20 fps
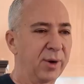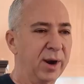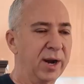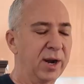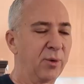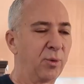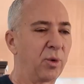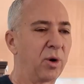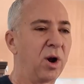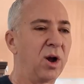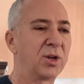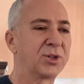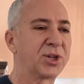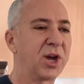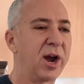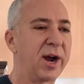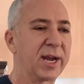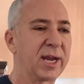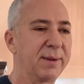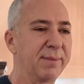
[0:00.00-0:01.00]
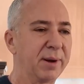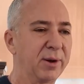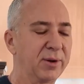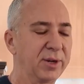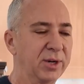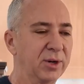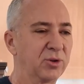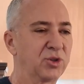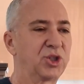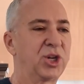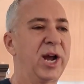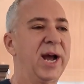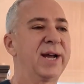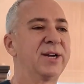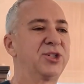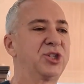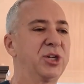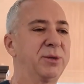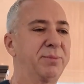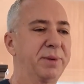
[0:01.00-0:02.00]
right? And we're all talking about, Chat
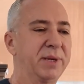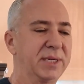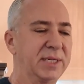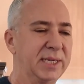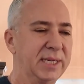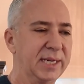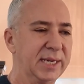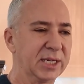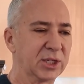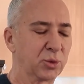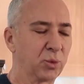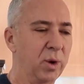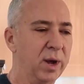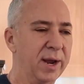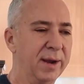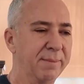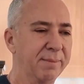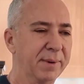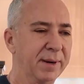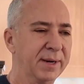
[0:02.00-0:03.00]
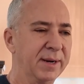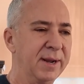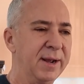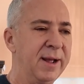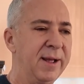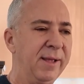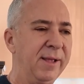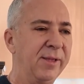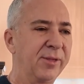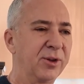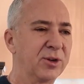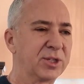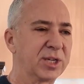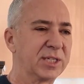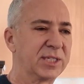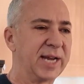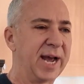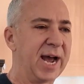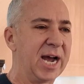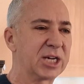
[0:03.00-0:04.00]
GPT as one, but there's a
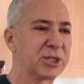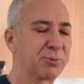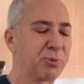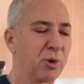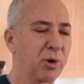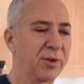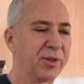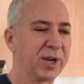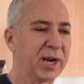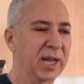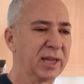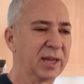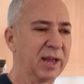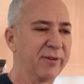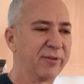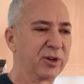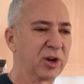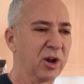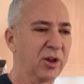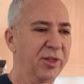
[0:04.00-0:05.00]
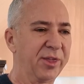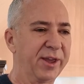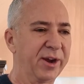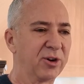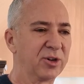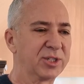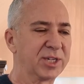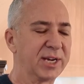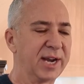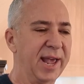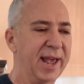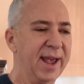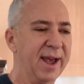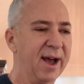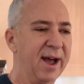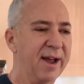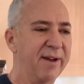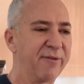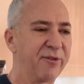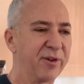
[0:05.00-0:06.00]
dashboard that I love called There's an
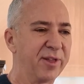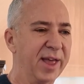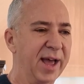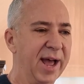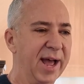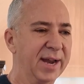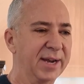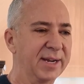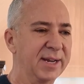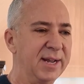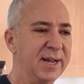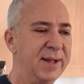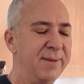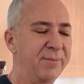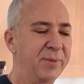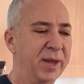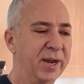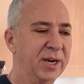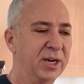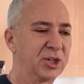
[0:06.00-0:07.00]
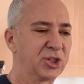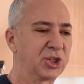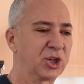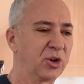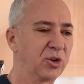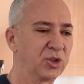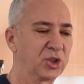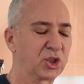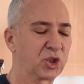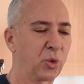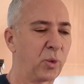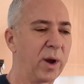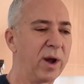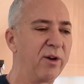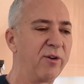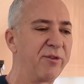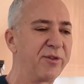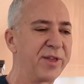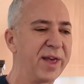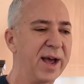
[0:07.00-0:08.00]
AI for That. And it shows
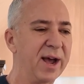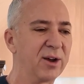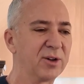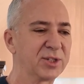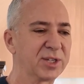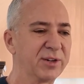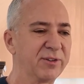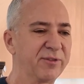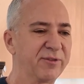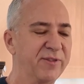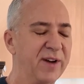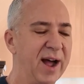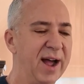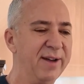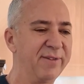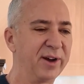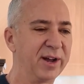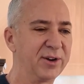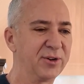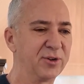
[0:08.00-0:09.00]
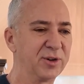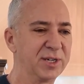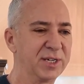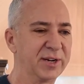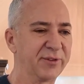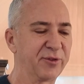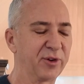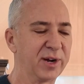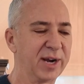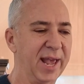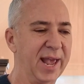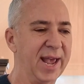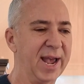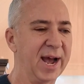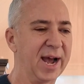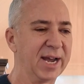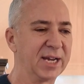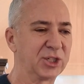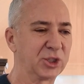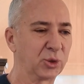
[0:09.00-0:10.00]
12,500 different
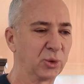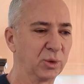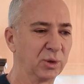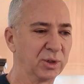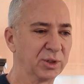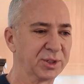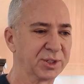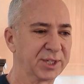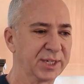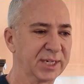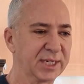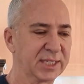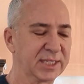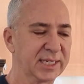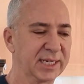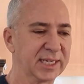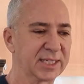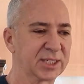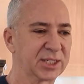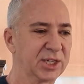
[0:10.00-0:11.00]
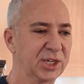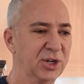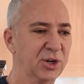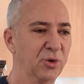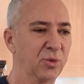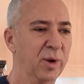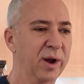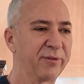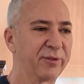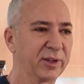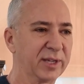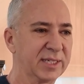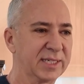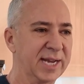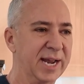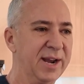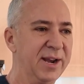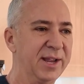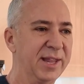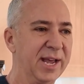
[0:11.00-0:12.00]
AI tools that exist to do roughly
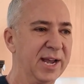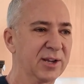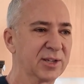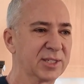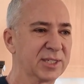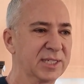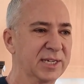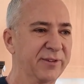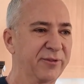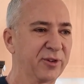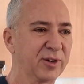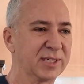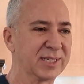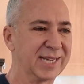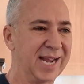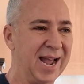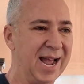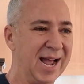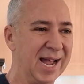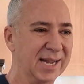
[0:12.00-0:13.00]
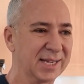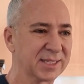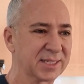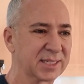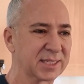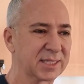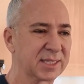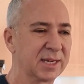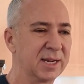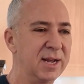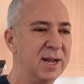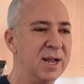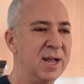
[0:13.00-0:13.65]
10,000 different tasks.